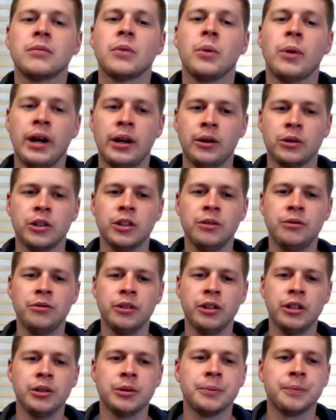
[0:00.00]
Wow, good for
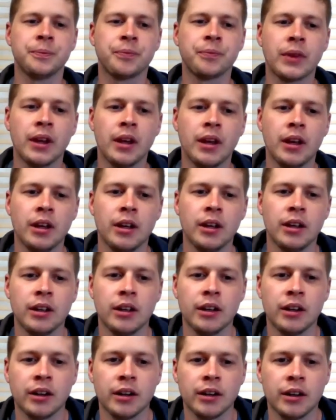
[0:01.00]
you.
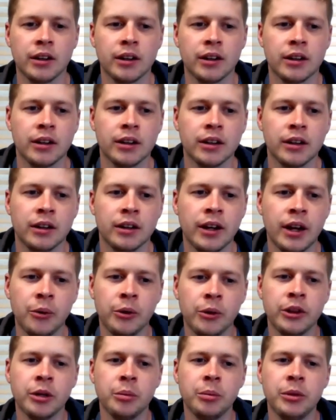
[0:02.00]
Now,
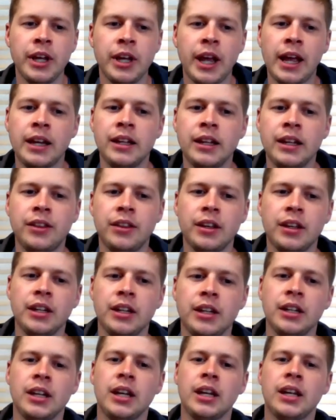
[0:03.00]
would there be
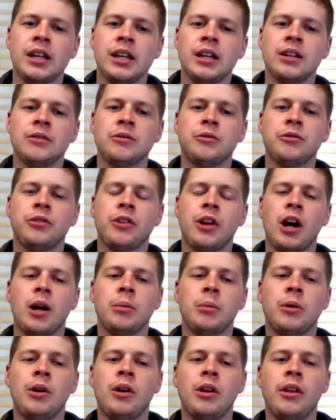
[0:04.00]
anything in
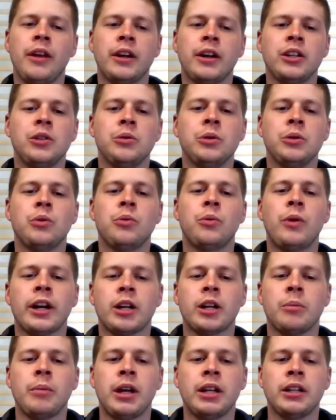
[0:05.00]
flyball that you would
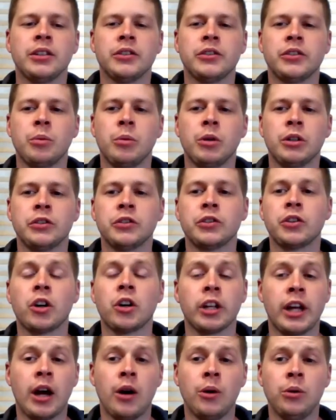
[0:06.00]
recommend to someone
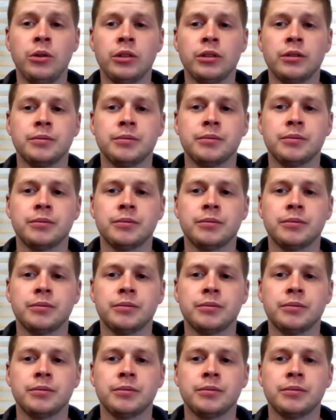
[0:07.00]
starting out?